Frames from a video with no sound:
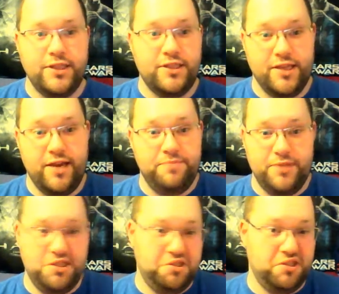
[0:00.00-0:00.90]

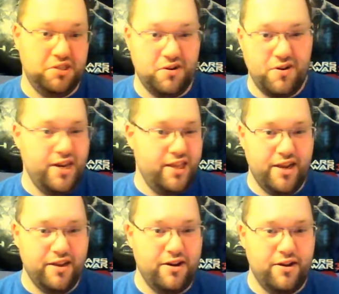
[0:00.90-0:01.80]
skips or
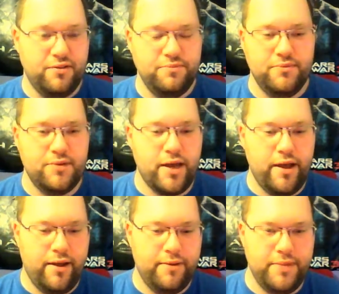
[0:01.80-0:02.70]
anything at all,
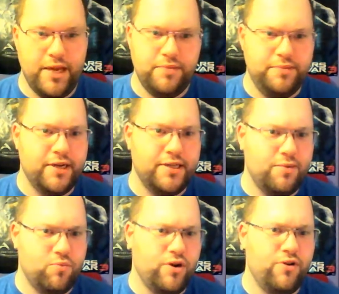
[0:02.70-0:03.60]
um, it's because
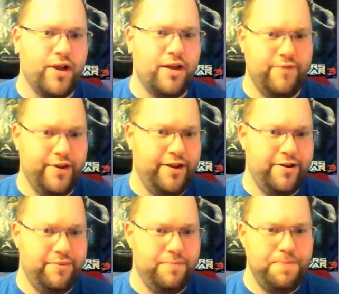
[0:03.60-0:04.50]
I'm rendering out a
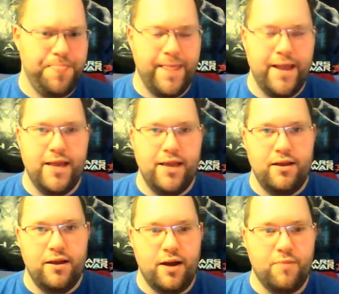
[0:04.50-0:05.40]
video.
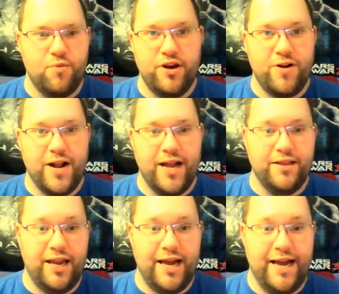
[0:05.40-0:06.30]
I'm rendering out
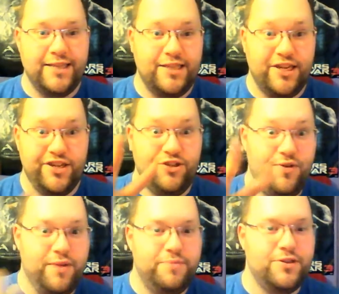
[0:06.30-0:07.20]
the last
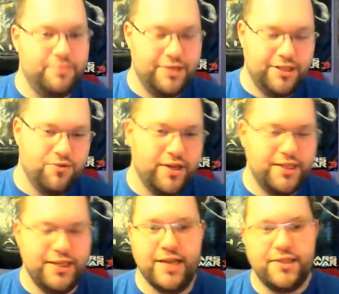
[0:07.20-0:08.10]
two episodes of Mystic
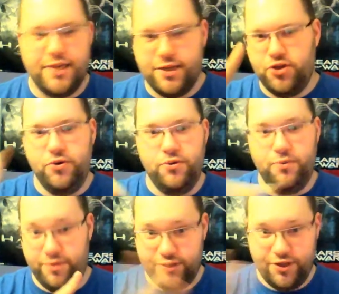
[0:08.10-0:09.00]
Quest. Yes,
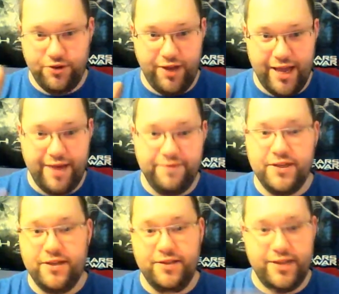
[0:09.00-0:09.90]
two. There's two left,
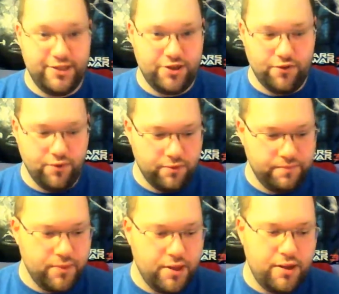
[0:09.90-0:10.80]
then it's over.
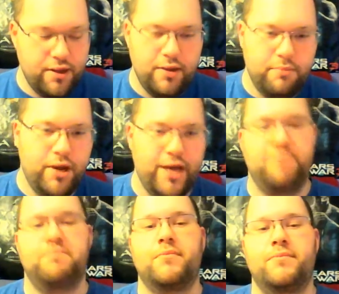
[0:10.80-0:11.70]
But,
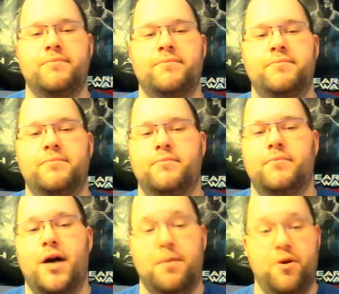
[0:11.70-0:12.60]

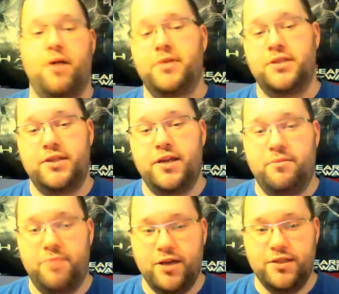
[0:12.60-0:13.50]
I promised an
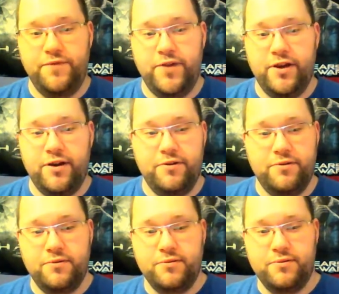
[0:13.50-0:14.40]
unboxing video.